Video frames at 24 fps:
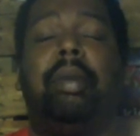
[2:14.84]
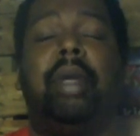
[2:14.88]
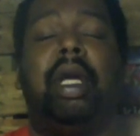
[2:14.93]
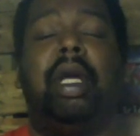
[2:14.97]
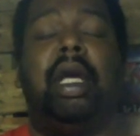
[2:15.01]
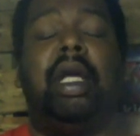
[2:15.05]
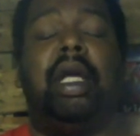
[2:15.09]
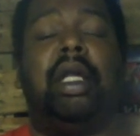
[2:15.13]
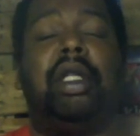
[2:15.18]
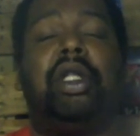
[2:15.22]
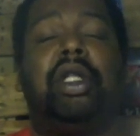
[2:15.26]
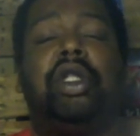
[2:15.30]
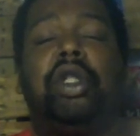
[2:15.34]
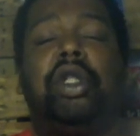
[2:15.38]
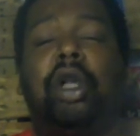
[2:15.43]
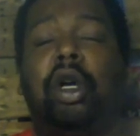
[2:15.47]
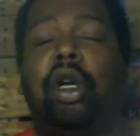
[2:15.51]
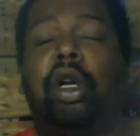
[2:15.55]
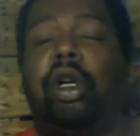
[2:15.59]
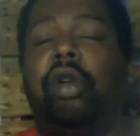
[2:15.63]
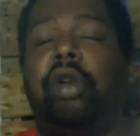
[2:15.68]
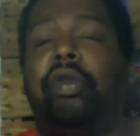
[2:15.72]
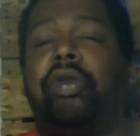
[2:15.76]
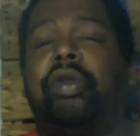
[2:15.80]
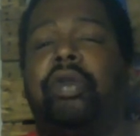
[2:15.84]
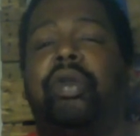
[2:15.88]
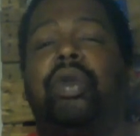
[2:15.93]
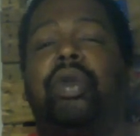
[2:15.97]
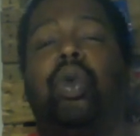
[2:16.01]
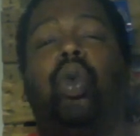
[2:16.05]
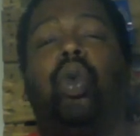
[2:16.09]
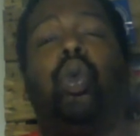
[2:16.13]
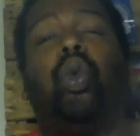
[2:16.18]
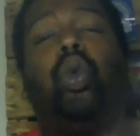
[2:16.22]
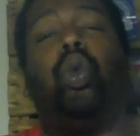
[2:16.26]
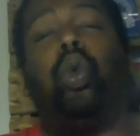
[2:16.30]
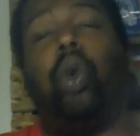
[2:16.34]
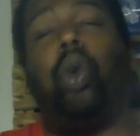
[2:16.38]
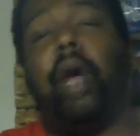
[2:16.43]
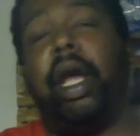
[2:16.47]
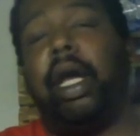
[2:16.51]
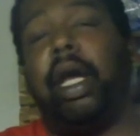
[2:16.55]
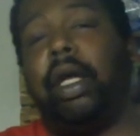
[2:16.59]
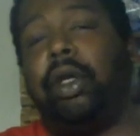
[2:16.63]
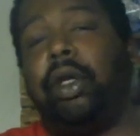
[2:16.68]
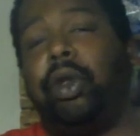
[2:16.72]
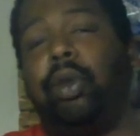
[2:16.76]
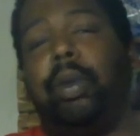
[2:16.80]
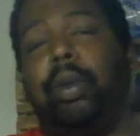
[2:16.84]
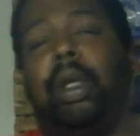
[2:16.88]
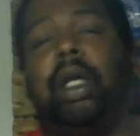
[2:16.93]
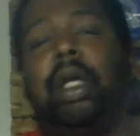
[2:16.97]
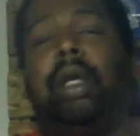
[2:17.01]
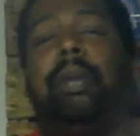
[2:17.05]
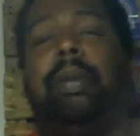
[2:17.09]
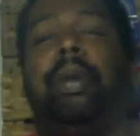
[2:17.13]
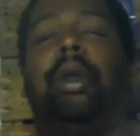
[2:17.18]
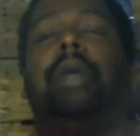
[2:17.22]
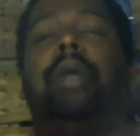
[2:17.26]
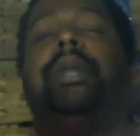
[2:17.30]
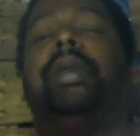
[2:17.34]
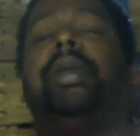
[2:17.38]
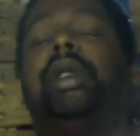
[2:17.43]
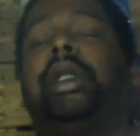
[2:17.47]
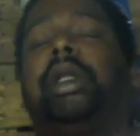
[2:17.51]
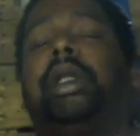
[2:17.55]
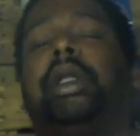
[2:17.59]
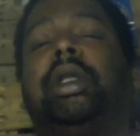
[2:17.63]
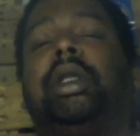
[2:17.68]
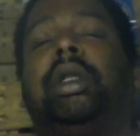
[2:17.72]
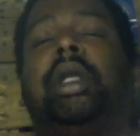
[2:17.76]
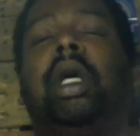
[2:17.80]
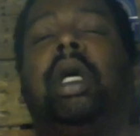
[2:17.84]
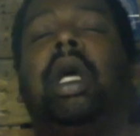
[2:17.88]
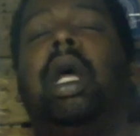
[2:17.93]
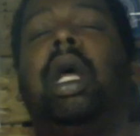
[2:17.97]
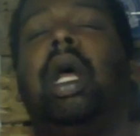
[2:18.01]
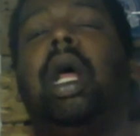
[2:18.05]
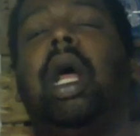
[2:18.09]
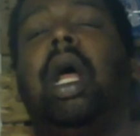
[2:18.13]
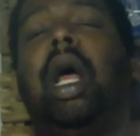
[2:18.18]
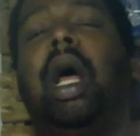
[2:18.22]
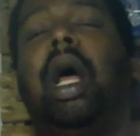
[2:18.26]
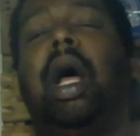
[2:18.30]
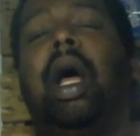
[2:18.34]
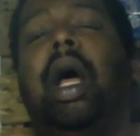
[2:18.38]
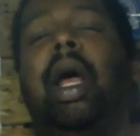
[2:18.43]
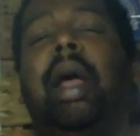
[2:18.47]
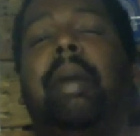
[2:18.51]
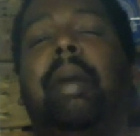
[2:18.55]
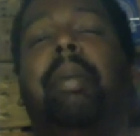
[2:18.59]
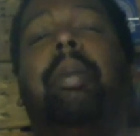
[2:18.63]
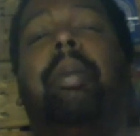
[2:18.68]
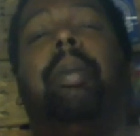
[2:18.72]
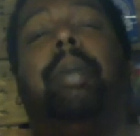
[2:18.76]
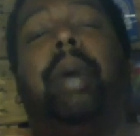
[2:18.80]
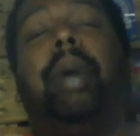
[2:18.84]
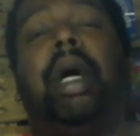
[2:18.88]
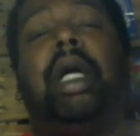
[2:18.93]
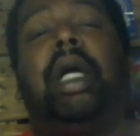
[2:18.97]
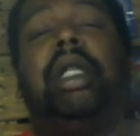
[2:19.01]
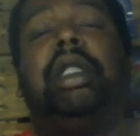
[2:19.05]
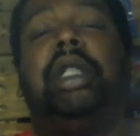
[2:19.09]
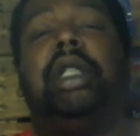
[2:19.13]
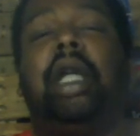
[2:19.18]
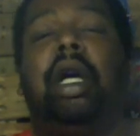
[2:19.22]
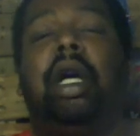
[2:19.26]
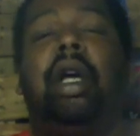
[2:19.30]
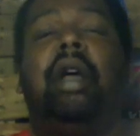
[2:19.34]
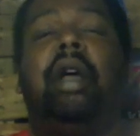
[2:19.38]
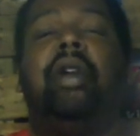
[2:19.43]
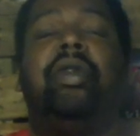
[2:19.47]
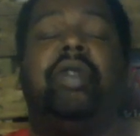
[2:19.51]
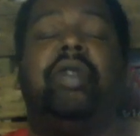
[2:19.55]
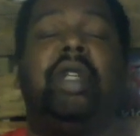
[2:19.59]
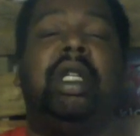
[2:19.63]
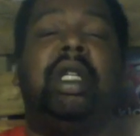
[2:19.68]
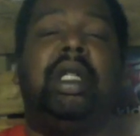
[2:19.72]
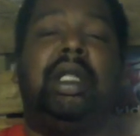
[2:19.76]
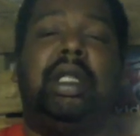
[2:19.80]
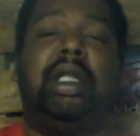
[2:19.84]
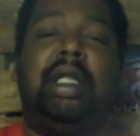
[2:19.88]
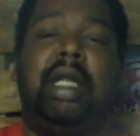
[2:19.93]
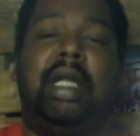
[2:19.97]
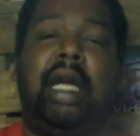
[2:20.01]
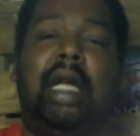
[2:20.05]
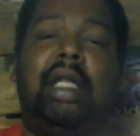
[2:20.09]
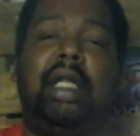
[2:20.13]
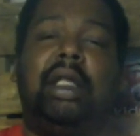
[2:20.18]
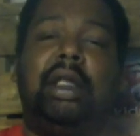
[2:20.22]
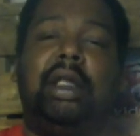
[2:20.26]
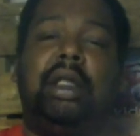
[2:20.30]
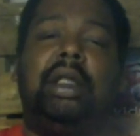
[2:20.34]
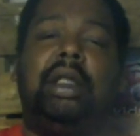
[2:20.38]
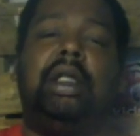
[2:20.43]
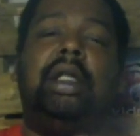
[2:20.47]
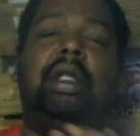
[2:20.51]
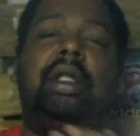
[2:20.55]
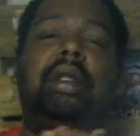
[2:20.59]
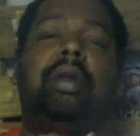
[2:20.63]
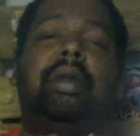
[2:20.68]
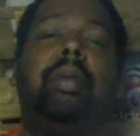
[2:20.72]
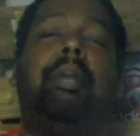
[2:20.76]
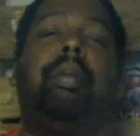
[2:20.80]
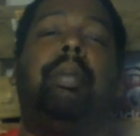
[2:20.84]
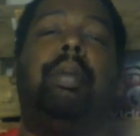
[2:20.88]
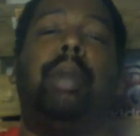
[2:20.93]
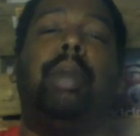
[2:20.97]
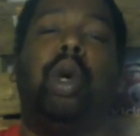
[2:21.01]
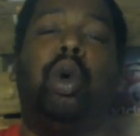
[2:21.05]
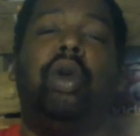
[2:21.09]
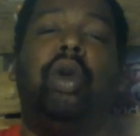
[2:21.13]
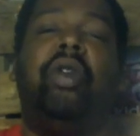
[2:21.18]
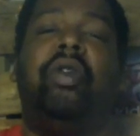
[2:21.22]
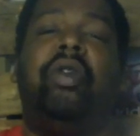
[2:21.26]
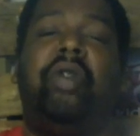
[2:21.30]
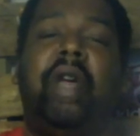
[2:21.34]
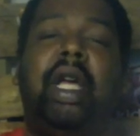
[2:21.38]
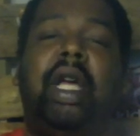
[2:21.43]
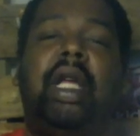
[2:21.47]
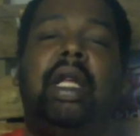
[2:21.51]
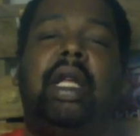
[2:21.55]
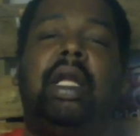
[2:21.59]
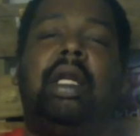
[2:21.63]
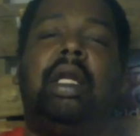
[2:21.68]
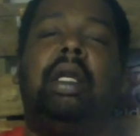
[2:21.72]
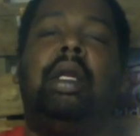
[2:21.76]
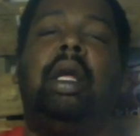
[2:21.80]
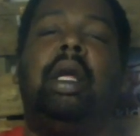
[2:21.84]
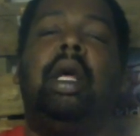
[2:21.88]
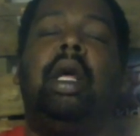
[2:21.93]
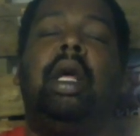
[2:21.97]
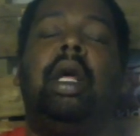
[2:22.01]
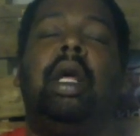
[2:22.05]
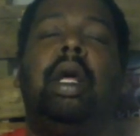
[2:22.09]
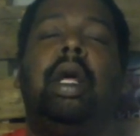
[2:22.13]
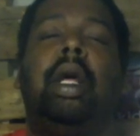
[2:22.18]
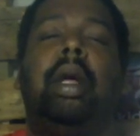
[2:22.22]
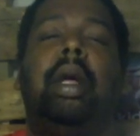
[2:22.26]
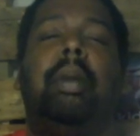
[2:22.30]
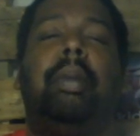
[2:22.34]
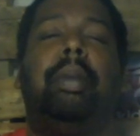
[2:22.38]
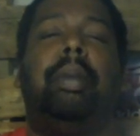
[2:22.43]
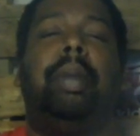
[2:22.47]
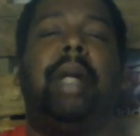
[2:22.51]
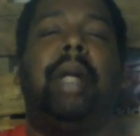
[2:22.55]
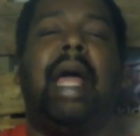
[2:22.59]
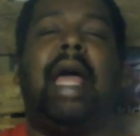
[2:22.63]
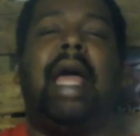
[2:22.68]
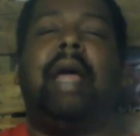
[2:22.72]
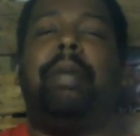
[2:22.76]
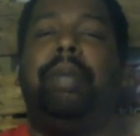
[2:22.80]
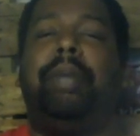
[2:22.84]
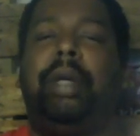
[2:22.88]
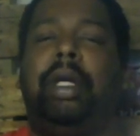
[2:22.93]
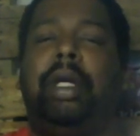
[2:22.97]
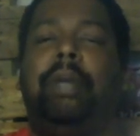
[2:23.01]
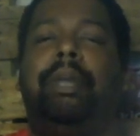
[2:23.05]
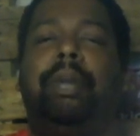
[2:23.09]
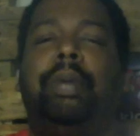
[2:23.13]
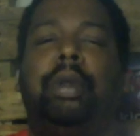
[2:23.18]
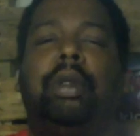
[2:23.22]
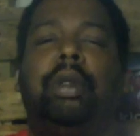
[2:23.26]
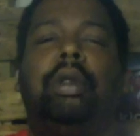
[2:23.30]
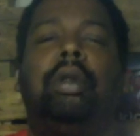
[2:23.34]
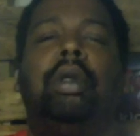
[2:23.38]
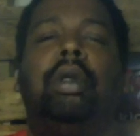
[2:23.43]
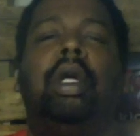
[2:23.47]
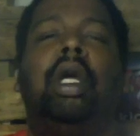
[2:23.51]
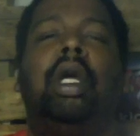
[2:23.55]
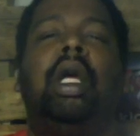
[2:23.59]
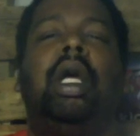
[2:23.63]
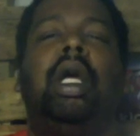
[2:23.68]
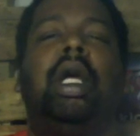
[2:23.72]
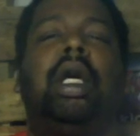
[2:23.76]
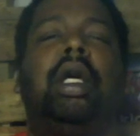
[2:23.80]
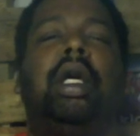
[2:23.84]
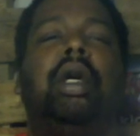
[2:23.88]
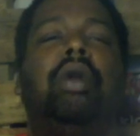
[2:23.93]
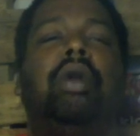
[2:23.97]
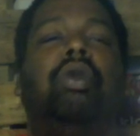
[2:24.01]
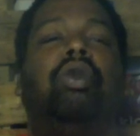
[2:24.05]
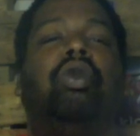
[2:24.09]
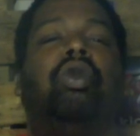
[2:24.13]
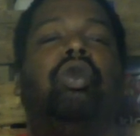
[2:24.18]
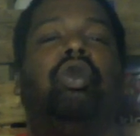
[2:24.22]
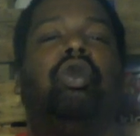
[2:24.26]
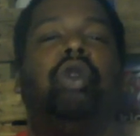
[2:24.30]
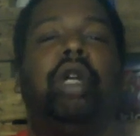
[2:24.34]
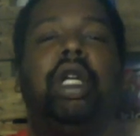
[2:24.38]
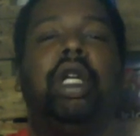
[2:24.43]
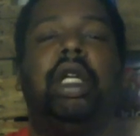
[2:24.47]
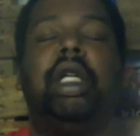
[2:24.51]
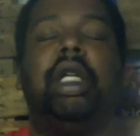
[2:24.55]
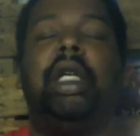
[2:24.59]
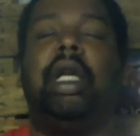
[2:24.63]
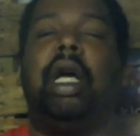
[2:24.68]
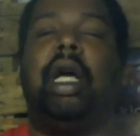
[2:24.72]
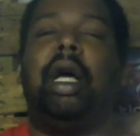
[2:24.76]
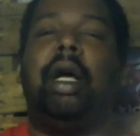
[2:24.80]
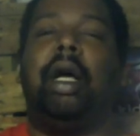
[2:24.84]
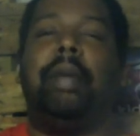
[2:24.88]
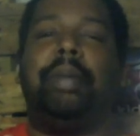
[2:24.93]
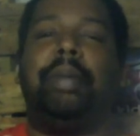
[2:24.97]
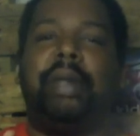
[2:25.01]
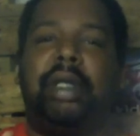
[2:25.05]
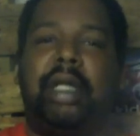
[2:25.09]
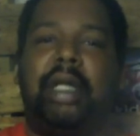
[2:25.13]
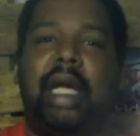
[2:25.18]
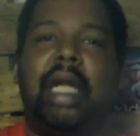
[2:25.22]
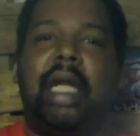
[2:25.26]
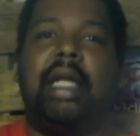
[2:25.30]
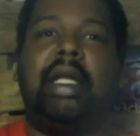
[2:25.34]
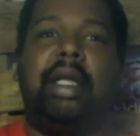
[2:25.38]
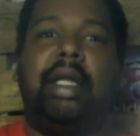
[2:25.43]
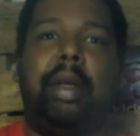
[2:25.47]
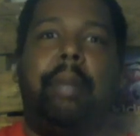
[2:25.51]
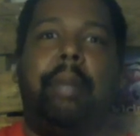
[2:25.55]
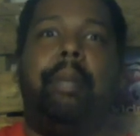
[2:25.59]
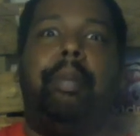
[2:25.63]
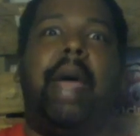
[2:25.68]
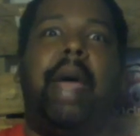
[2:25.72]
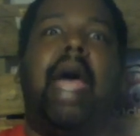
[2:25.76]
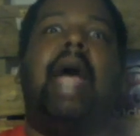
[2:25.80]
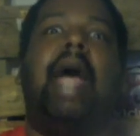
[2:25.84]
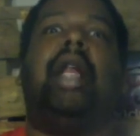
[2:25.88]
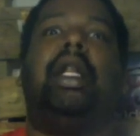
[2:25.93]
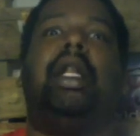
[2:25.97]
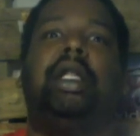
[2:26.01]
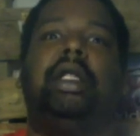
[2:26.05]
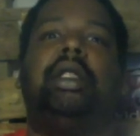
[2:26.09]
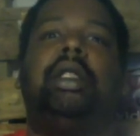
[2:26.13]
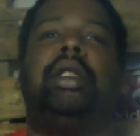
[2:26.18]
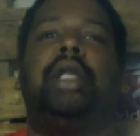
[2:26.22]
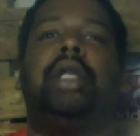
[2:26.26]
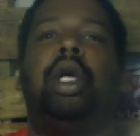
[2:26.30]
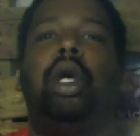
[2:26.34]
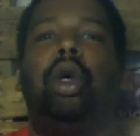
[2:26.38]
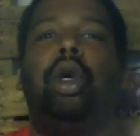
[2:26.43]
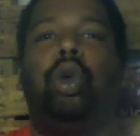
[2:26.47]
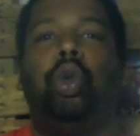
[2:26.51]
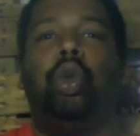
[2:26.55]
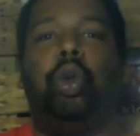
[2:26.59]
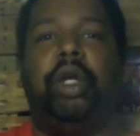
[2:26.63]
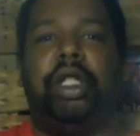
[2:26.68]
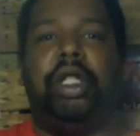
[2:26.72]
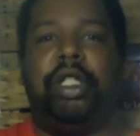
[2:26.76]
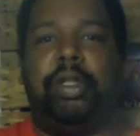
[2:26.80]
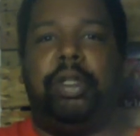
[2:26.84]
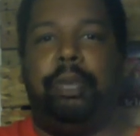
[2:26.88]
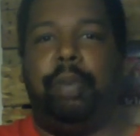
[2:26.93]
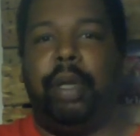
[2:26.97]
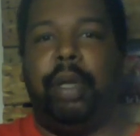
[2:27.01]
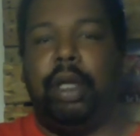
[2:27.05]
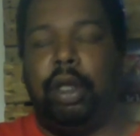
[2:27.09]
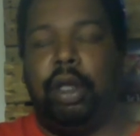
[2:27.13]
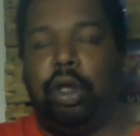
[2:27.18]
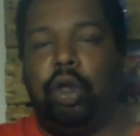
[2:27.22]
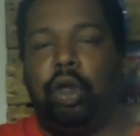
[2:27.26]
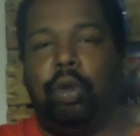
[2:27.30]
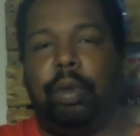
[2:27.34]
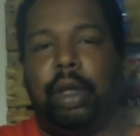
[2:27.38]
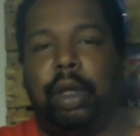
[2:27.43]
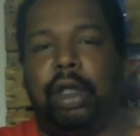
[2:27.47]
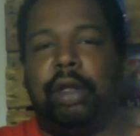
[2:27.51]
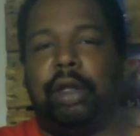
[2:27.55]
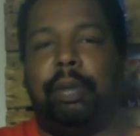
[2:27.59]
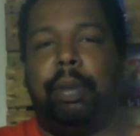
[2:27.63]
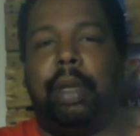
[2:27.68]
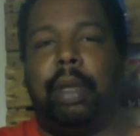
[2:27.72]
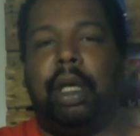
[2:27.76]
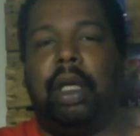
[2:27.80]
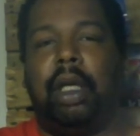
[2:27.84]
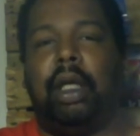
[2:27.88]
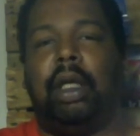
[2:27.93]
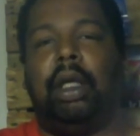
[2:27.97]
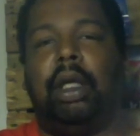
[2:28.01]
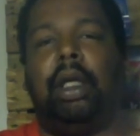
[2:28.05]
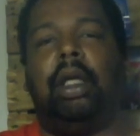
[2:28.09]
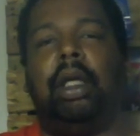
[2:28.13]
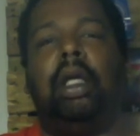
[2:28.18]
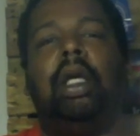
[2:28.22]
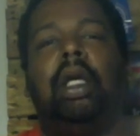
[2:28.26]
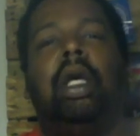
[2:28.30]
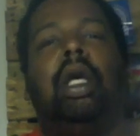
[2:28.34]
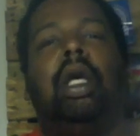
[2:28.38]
It serves way too many purposes. A bunch of intelligent, motivated black people could really upset the balance. We spend too much money.